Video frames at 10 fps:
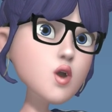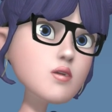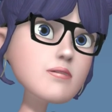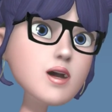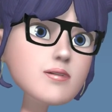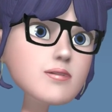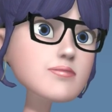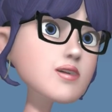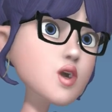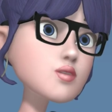I mean,
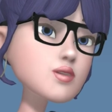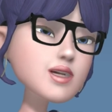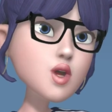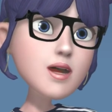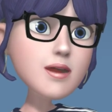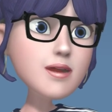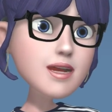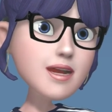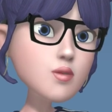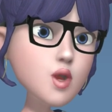I was also
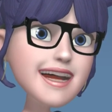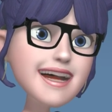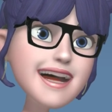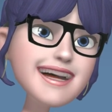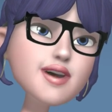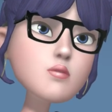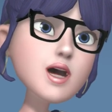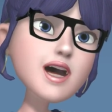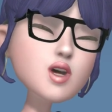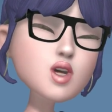losing weight. Like in a
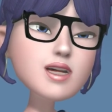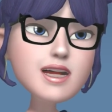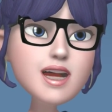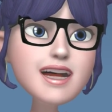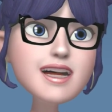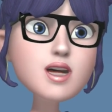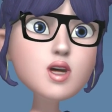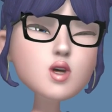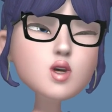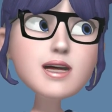week, I lost like
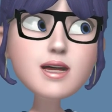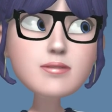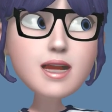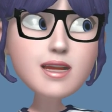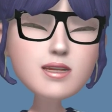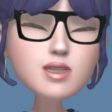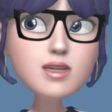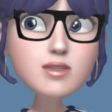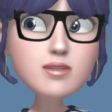10 pounds.